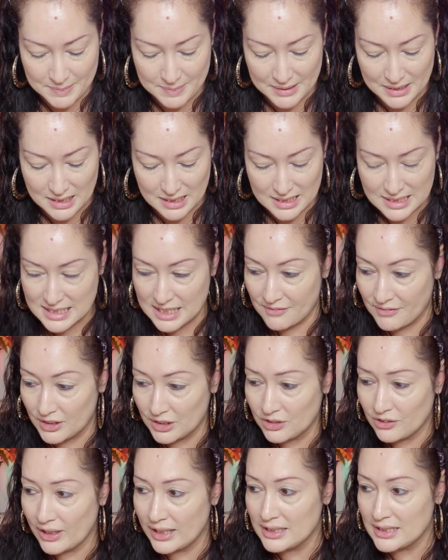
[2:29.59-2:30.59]
because I've heard
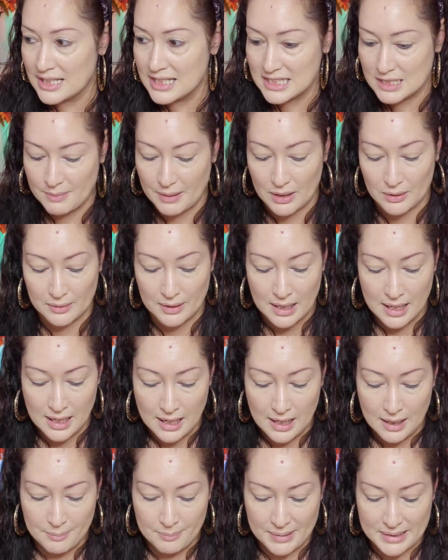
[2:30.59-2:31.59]
great things about
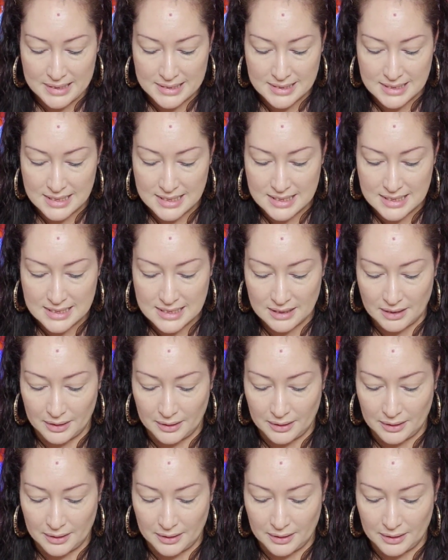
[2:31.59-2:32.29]
Pixie's